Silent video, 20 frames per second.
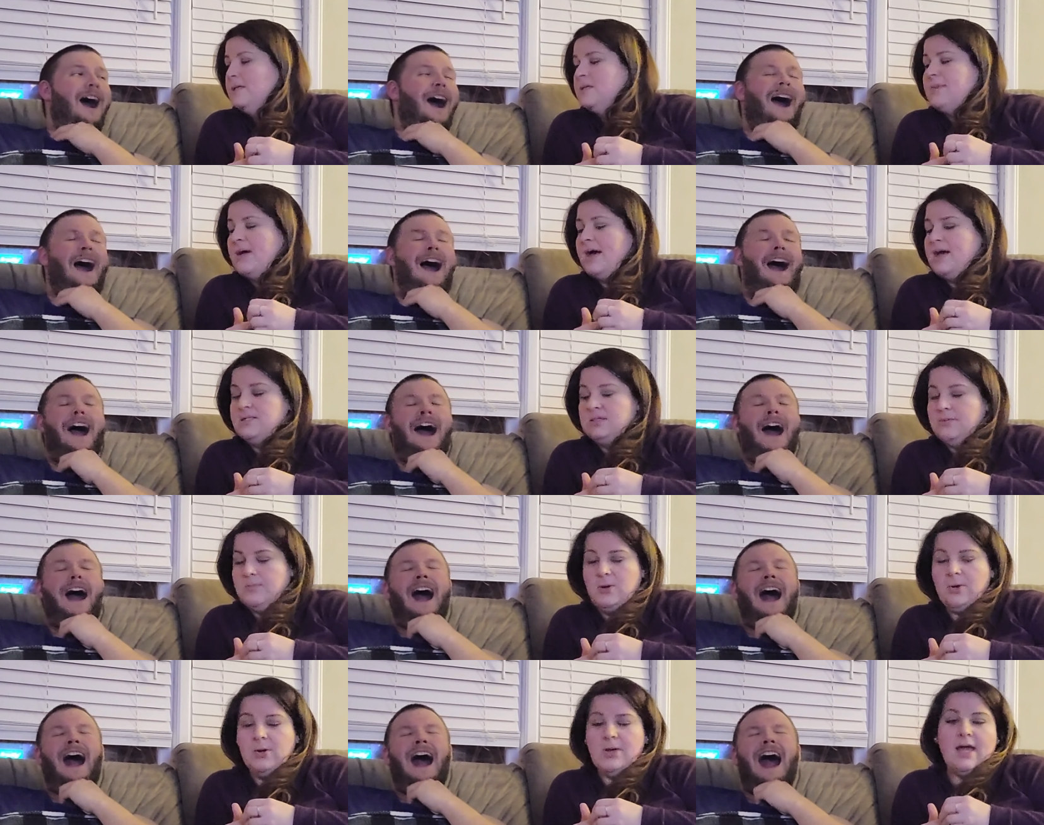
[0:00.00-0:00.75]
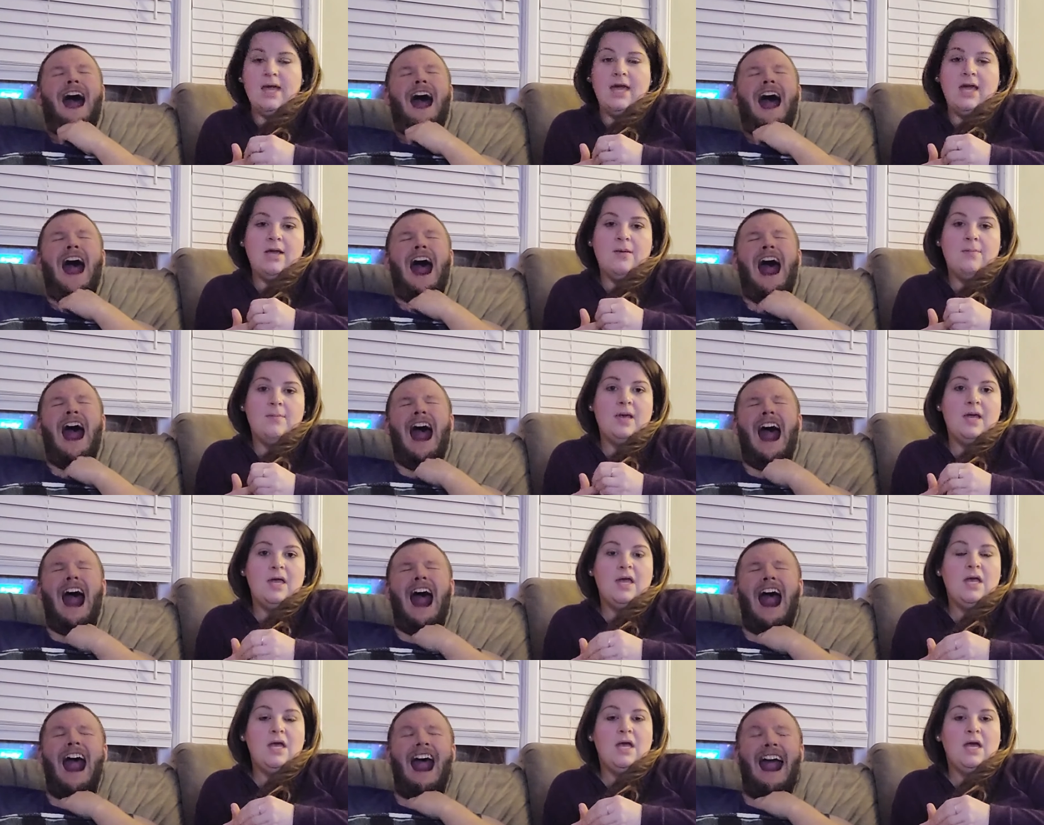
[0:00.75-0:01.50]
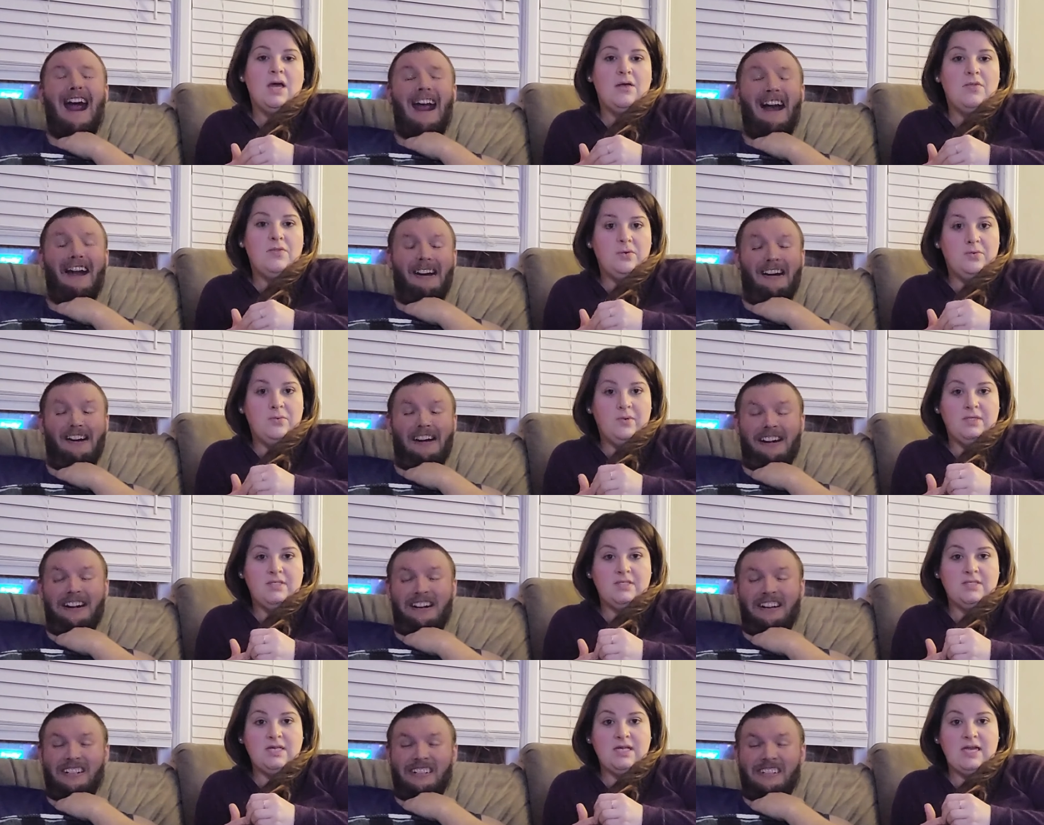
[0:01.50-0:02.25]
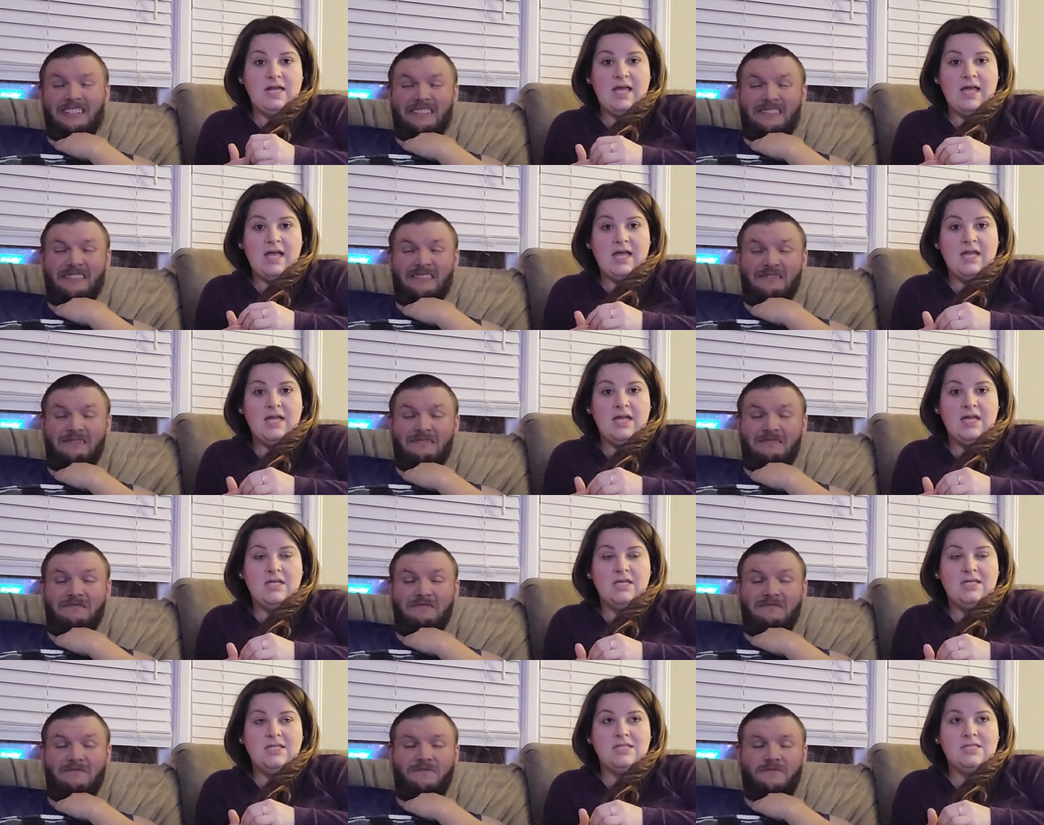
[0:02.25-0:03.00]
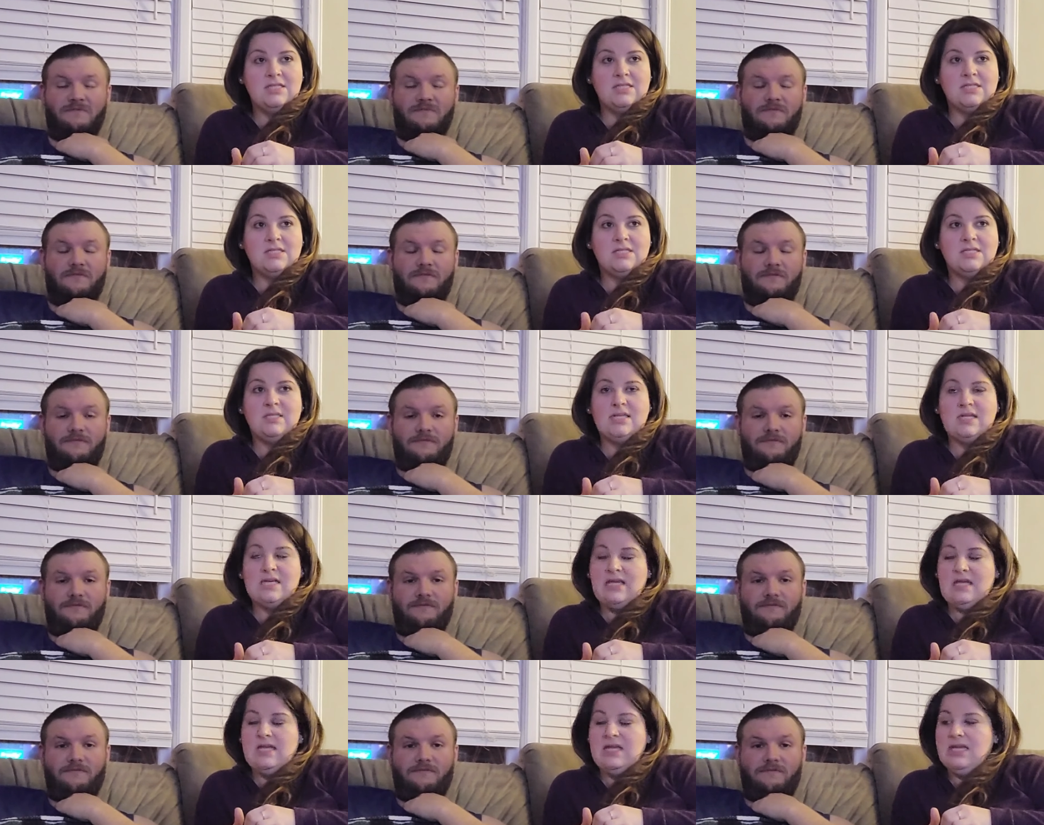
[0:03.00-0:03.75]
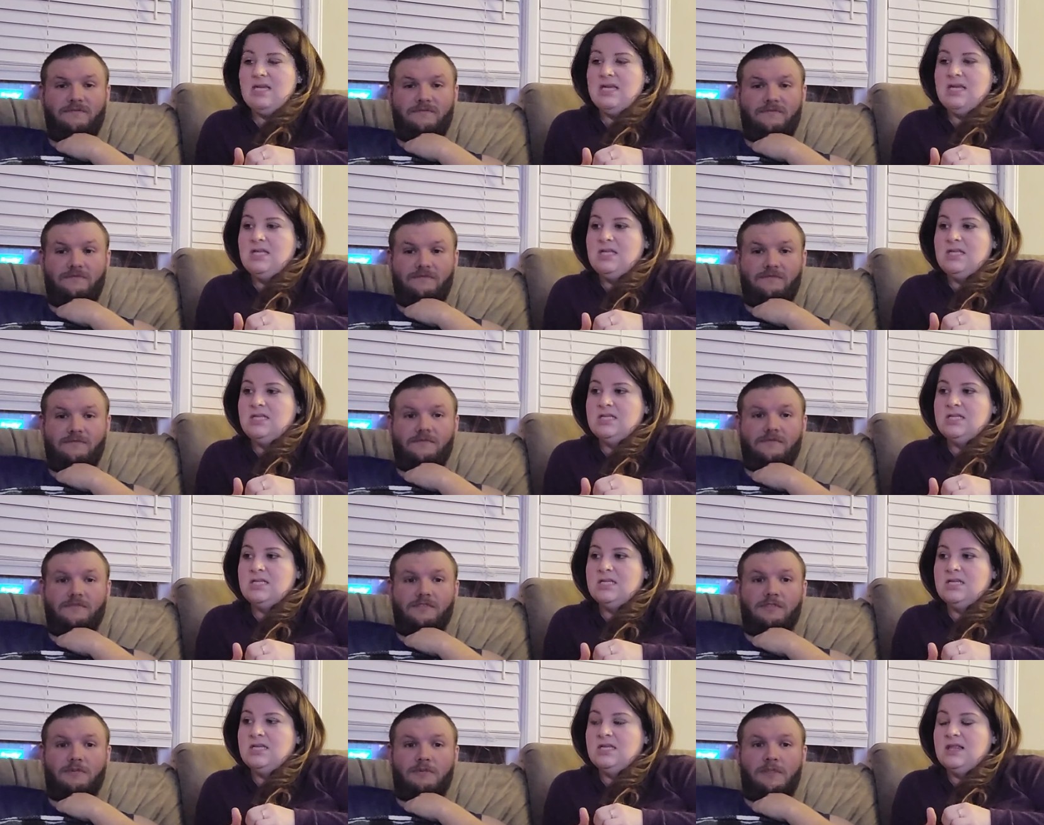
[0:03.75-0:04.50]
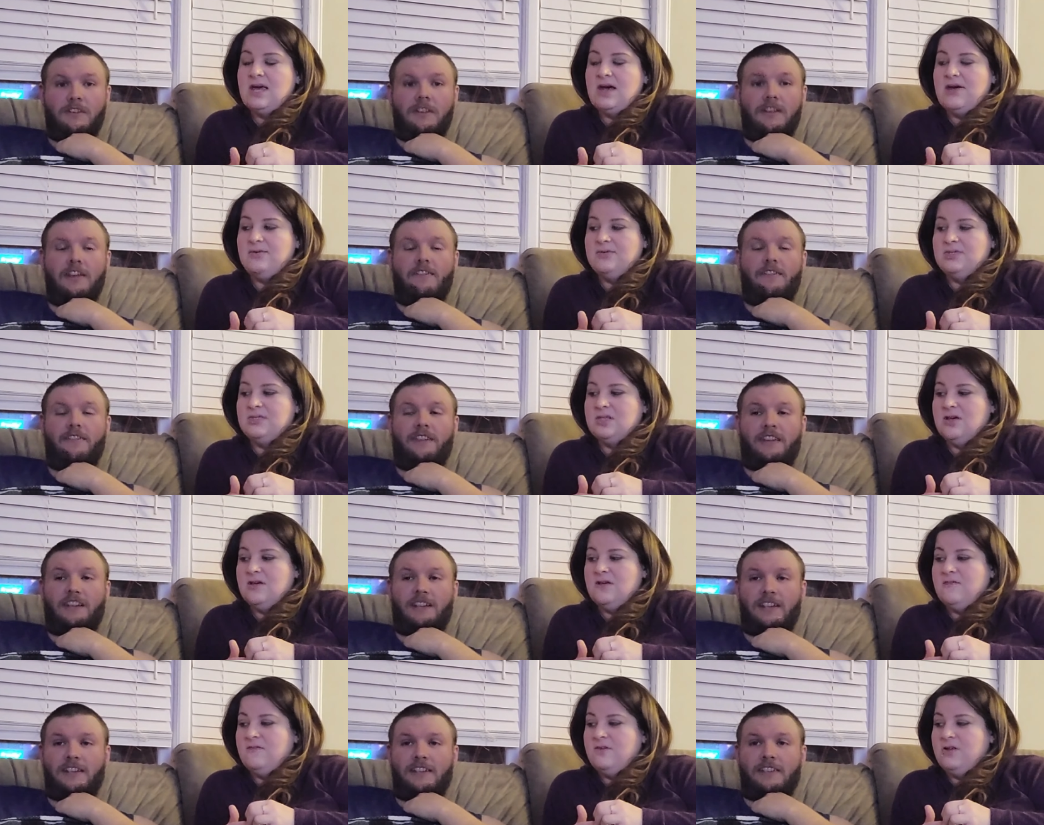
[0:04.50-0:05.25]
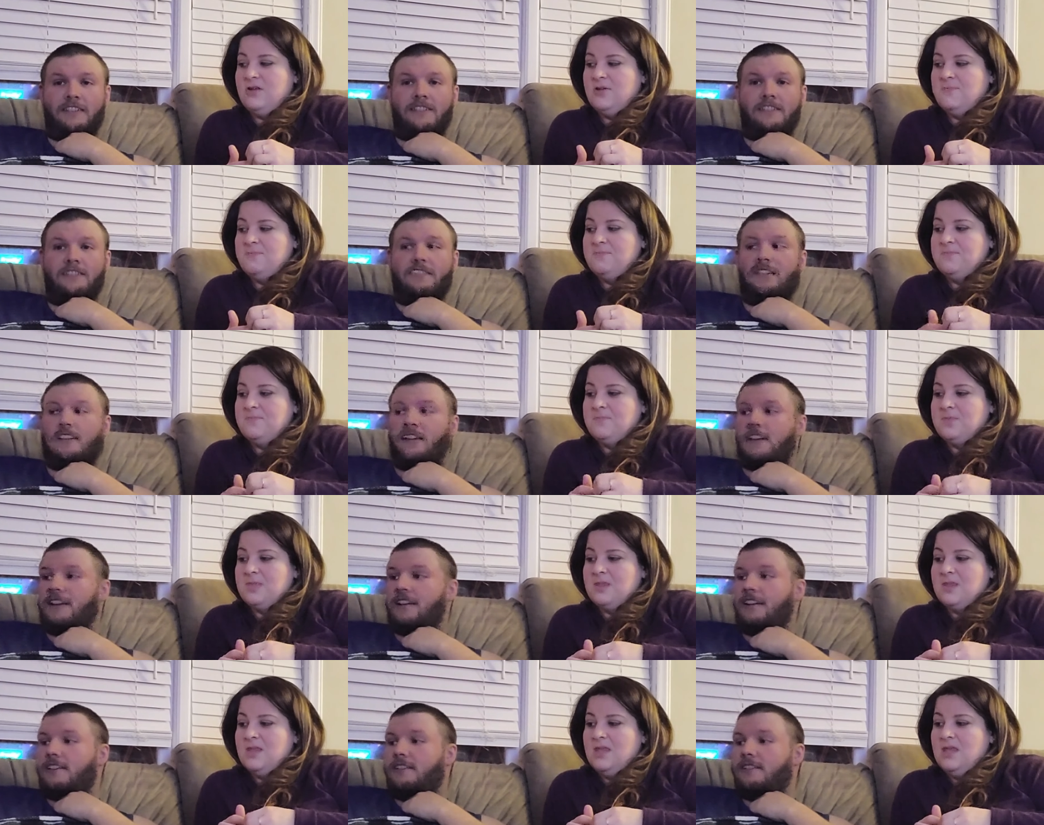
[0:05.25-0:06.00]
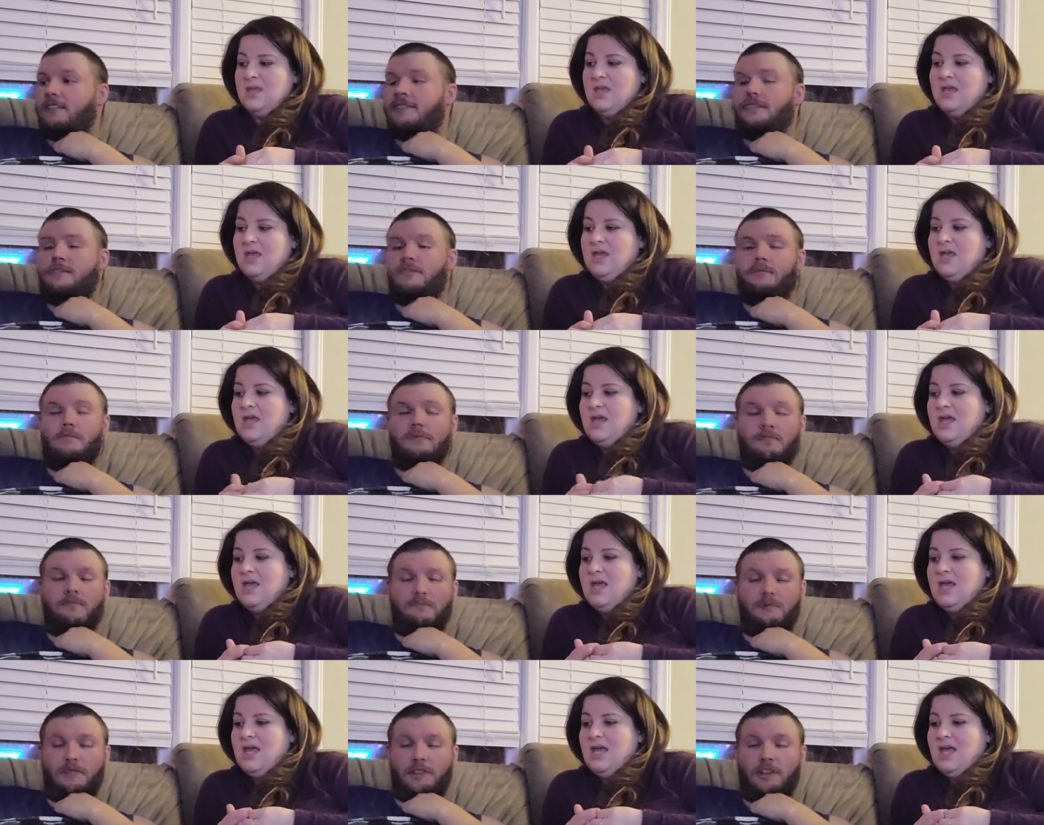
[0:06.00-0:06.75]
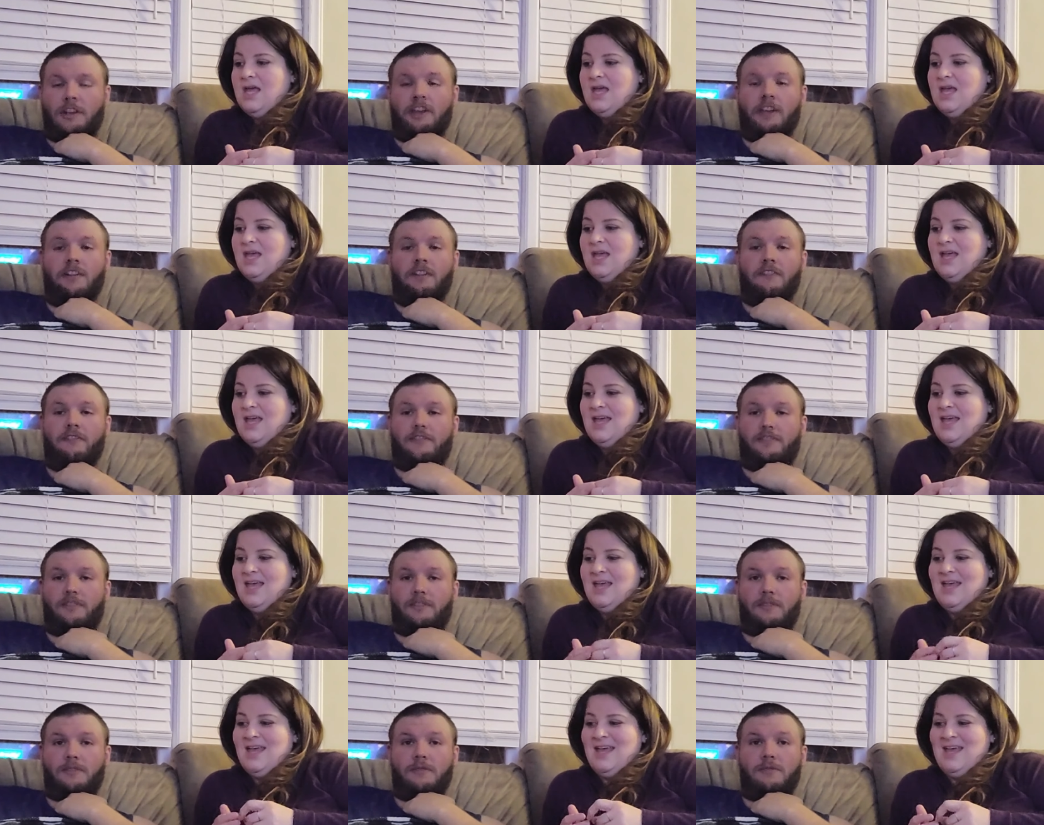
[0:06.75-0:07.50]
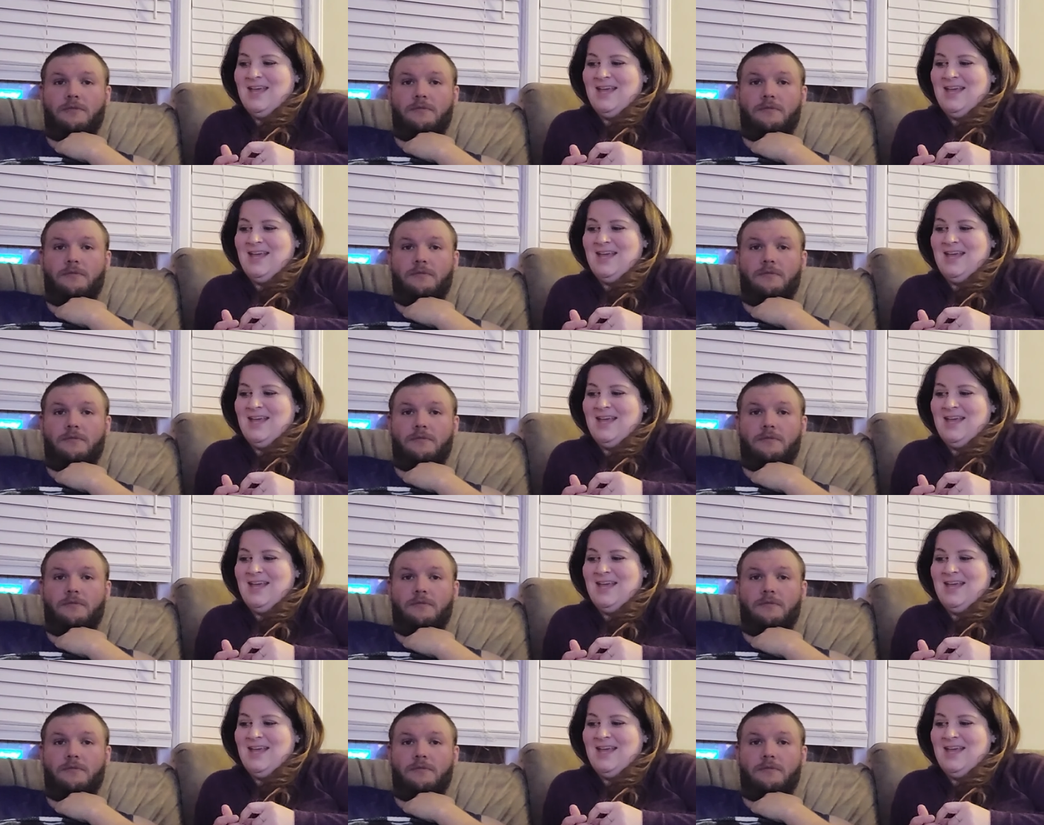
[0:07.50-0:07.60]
Speaker 1: his basketball game, hmm. and then went to Nana's to eat. We have eaten
Speaker 2: a ton of food.